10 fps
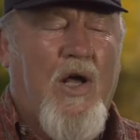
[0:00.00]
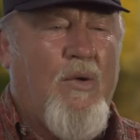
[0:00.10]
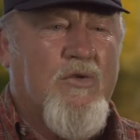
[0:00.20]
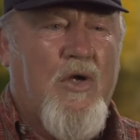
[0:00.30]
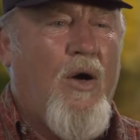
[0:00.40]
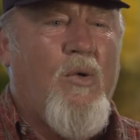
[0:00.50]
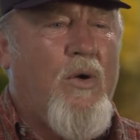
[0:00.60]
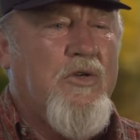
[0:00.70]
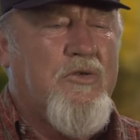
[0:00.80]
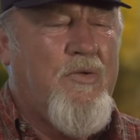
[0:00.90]
I was
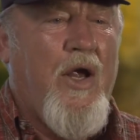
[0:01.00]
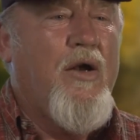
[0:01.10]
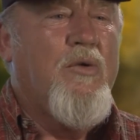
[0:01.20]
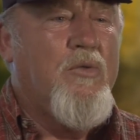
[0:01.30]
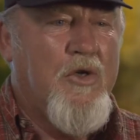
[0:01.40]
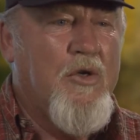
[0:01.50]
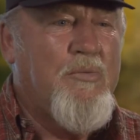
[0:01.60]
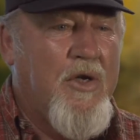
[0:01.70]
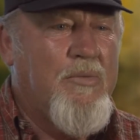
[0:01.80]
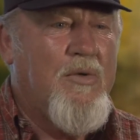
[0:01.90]
always surrounded with
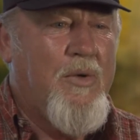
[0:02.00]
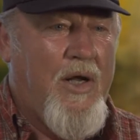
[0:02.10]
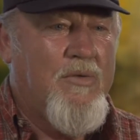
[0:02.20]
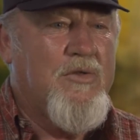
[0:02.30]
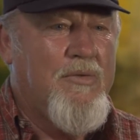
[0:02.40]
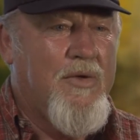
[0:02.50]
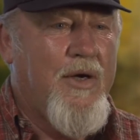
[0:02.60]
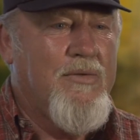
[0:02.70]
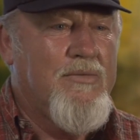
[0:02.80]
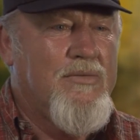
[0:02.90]
good people when I was over
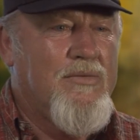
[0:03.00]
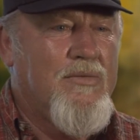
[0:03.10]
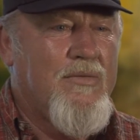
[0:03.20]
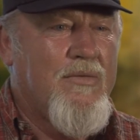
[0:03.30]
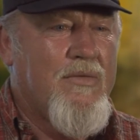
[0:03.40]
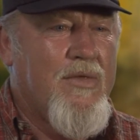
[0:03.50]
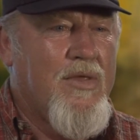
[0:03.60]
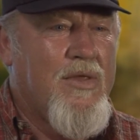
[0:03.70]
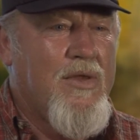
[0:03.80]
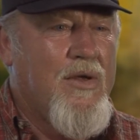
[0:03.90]
there.
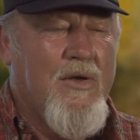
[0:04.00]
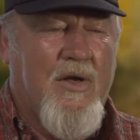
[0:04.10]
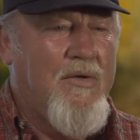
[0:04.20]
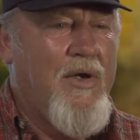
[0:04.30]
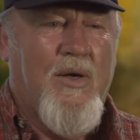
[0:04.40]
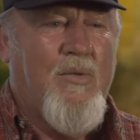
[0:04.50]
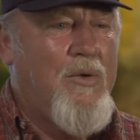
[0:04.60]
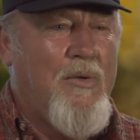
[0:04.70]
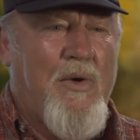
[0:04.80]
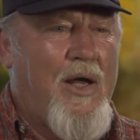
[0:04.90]
Never had to
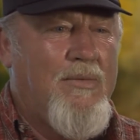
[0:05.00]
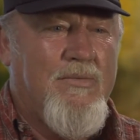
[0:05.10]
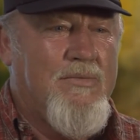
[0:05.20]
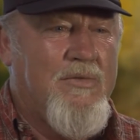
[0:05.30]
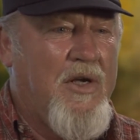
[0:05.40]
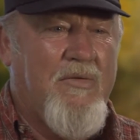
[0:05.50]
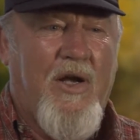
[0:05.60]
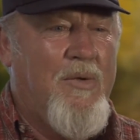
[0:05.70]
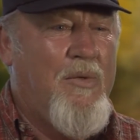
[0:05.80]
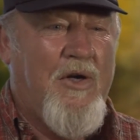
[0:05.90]
worry about them. Never
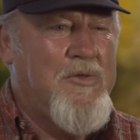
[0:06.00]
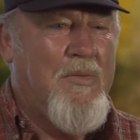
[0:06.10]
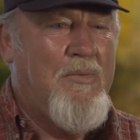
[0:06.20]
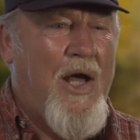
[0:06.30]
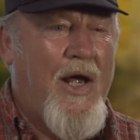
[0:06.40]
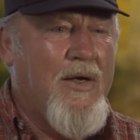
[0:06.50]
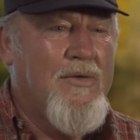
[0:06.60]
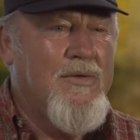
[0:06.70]
had to watch my back.